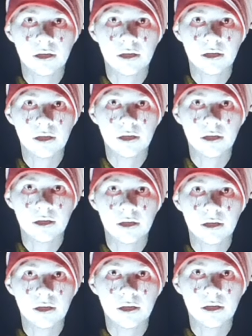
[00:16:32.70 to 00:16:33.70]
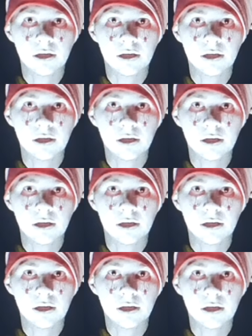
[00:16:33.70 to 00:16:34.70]

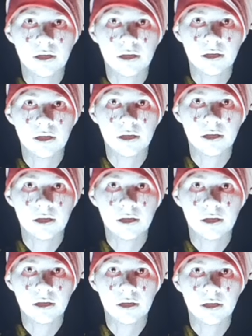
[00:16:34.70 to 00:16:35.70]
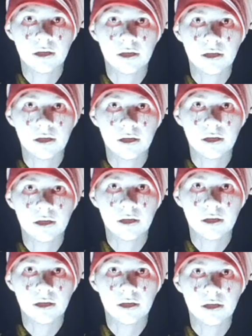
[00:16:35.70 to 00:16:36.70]

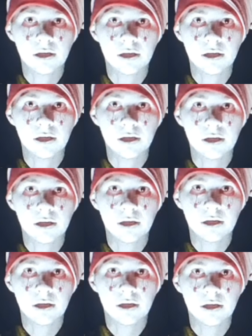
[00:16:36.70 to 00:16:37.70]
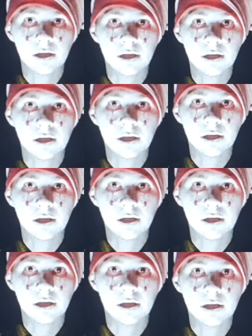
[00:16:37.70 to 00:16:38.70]

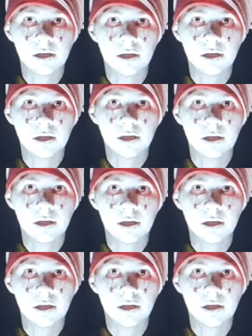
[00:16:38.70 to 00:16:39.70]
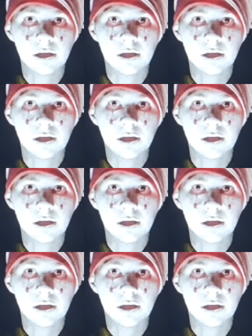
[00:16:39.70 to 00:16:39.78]
(silent)